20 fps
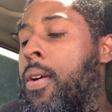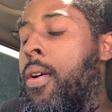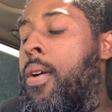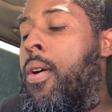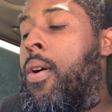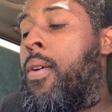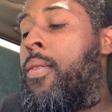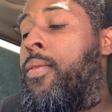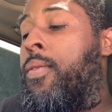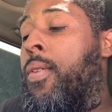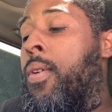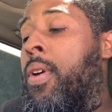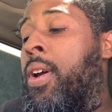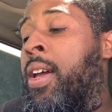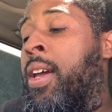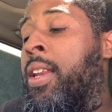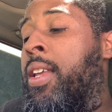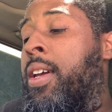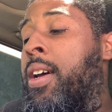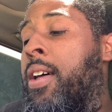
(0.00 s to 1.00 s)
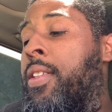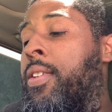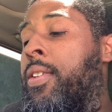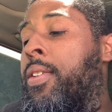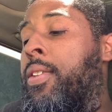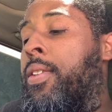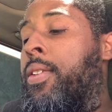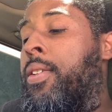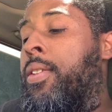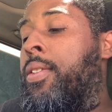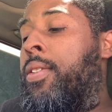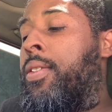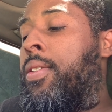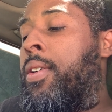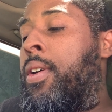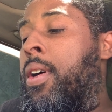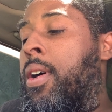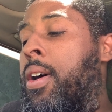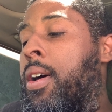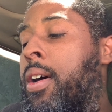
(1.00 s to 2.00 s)
or for any other
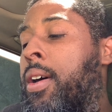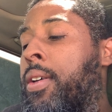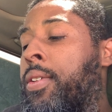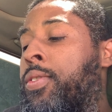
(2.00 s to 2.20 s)
uh,